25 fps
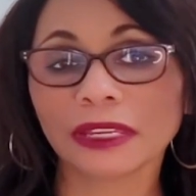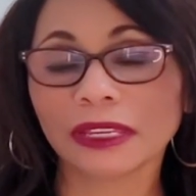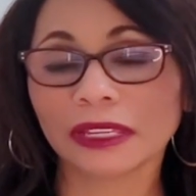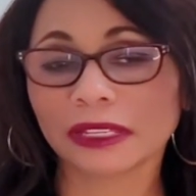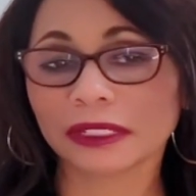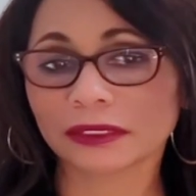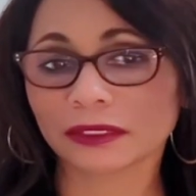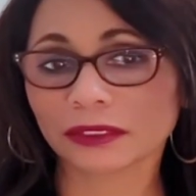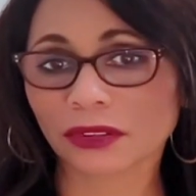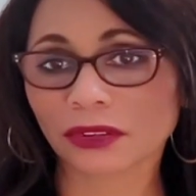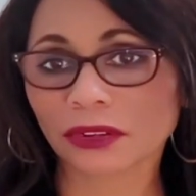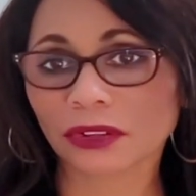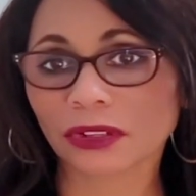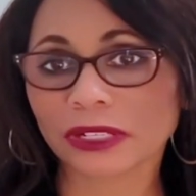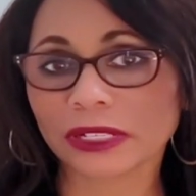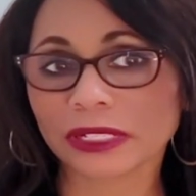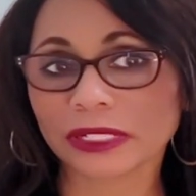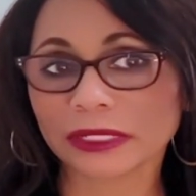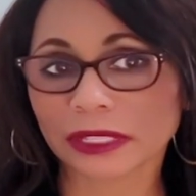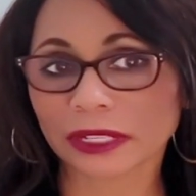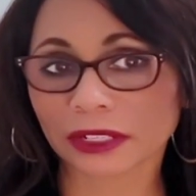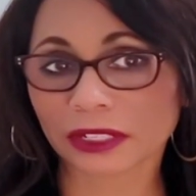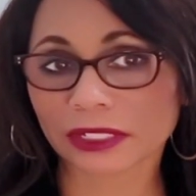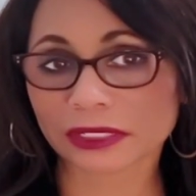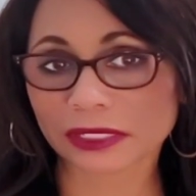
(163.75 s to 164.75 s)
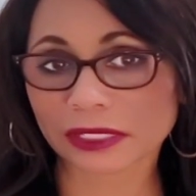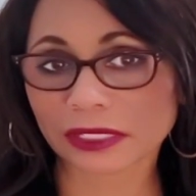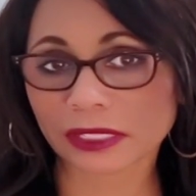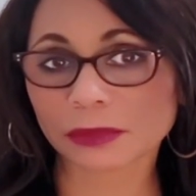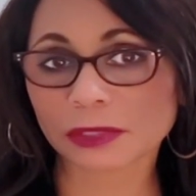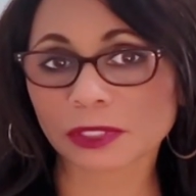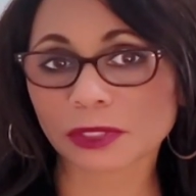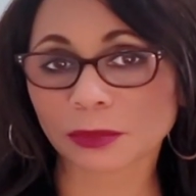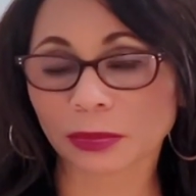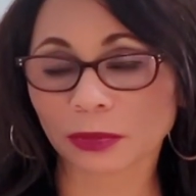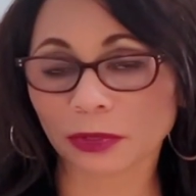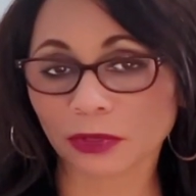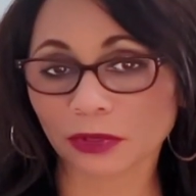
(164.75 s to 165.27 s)
Ignoring their
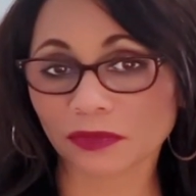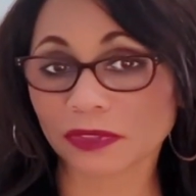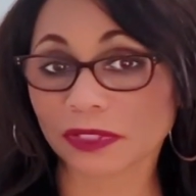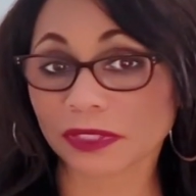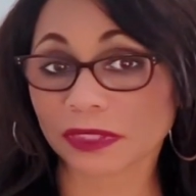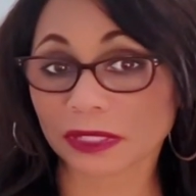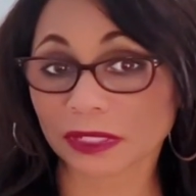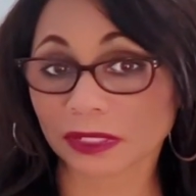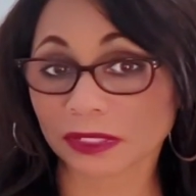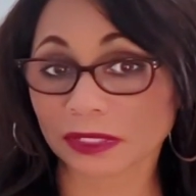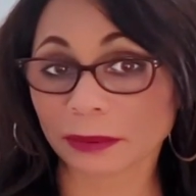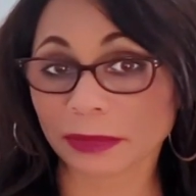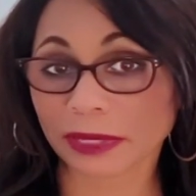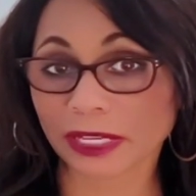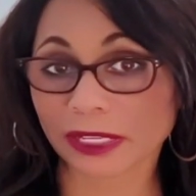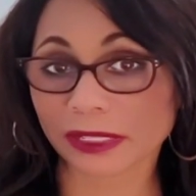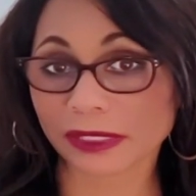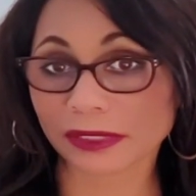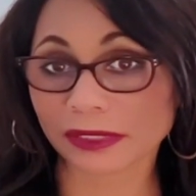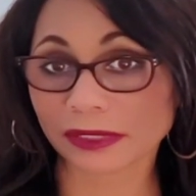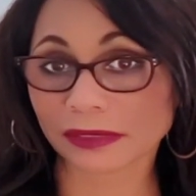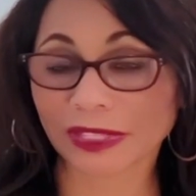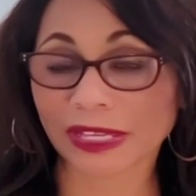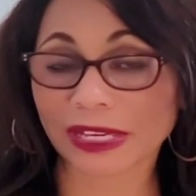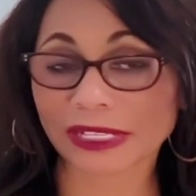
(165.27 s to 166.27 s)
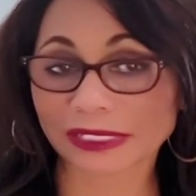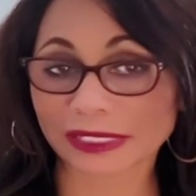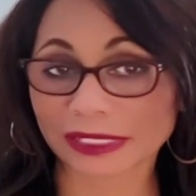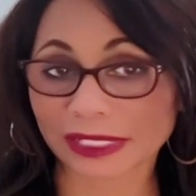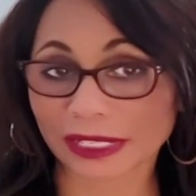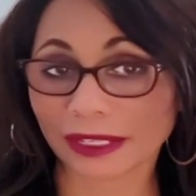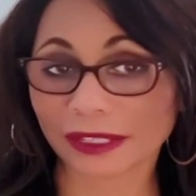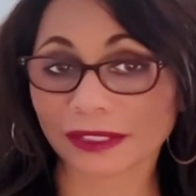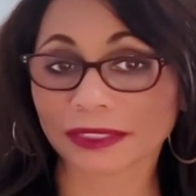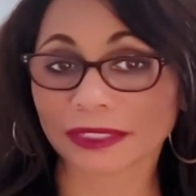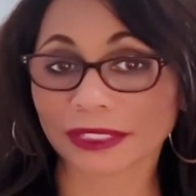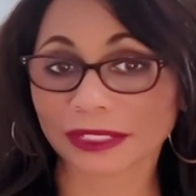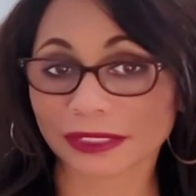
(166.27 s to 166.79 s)
attempts to prove that they're the best, that's the
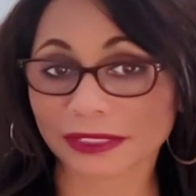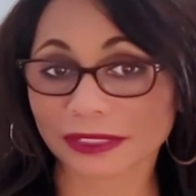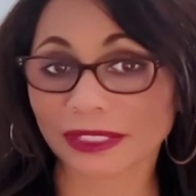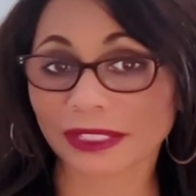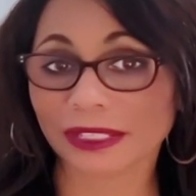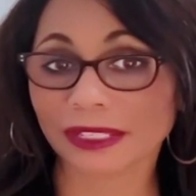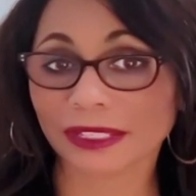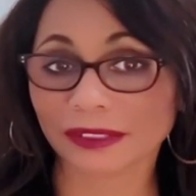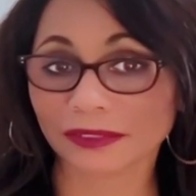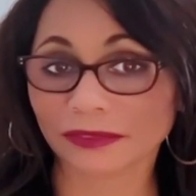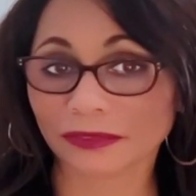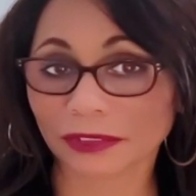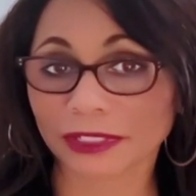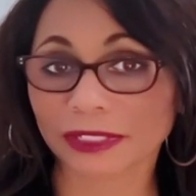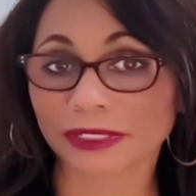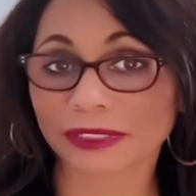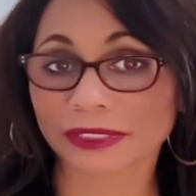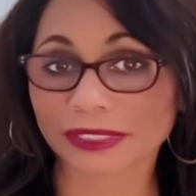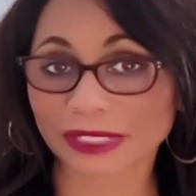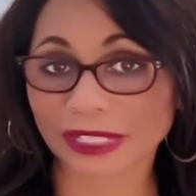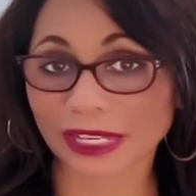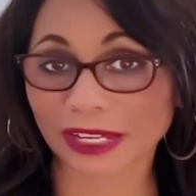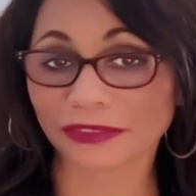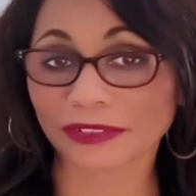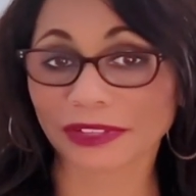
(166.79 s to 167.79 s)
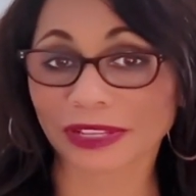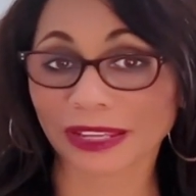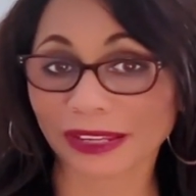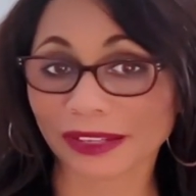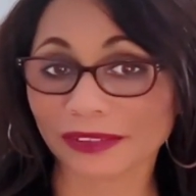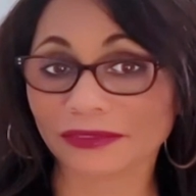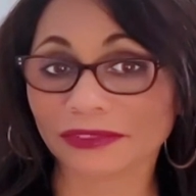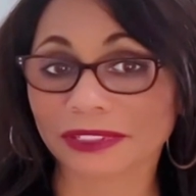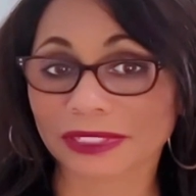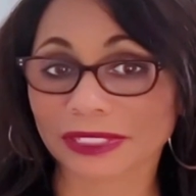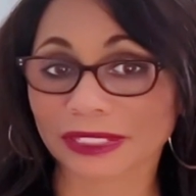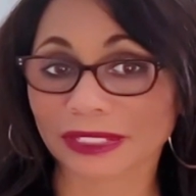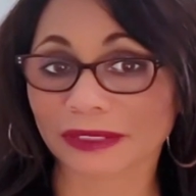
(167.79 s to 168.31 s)
healthiest thing for yourself
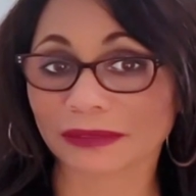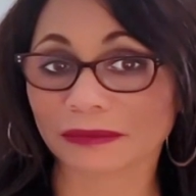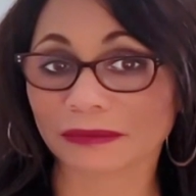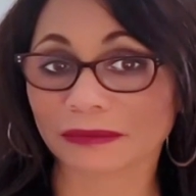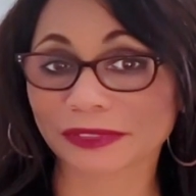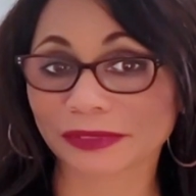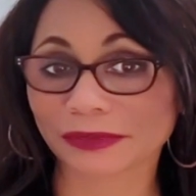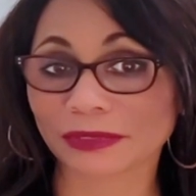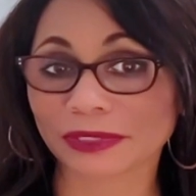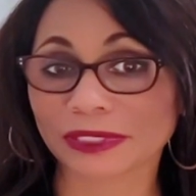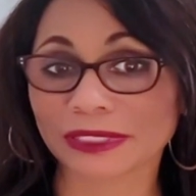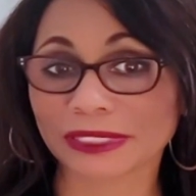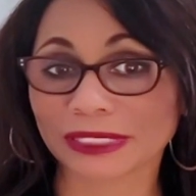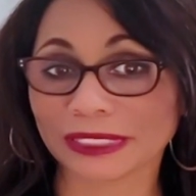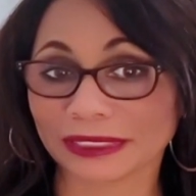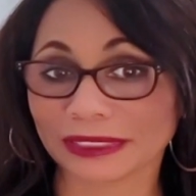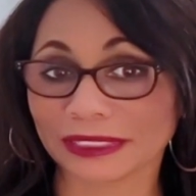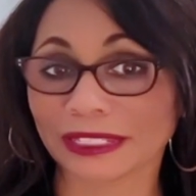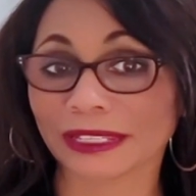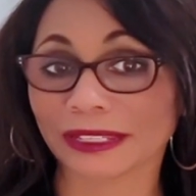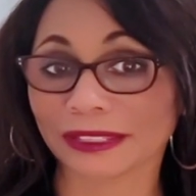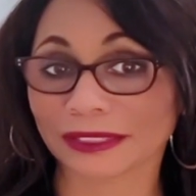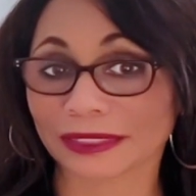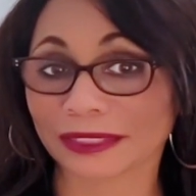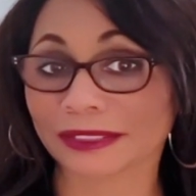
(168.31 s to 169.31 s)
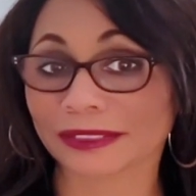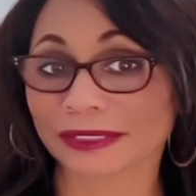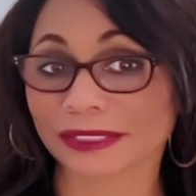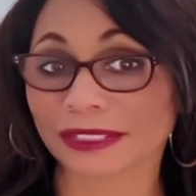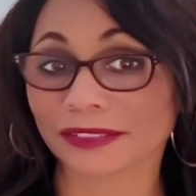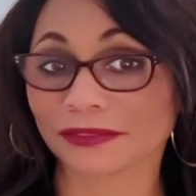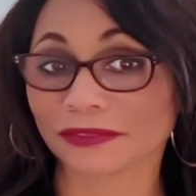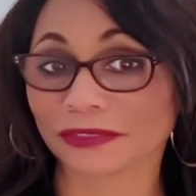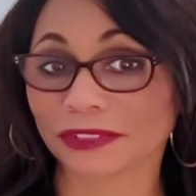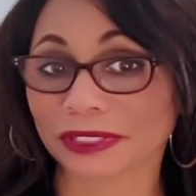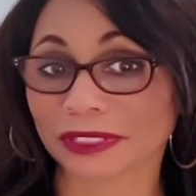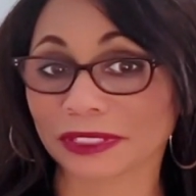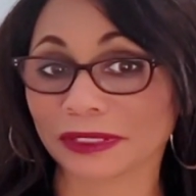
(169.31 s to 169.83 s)
and for them. It's really the healthiest
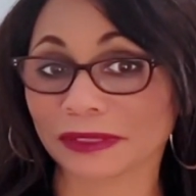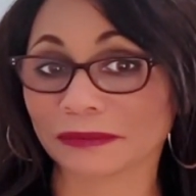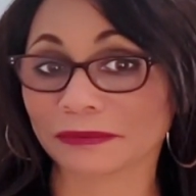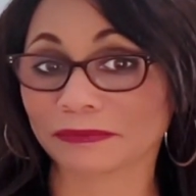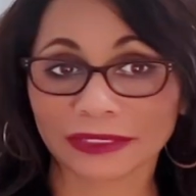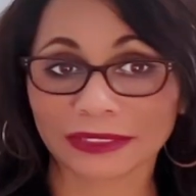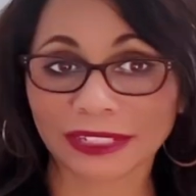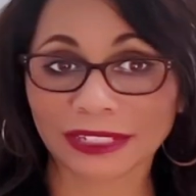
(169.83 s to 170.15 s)
thing for them.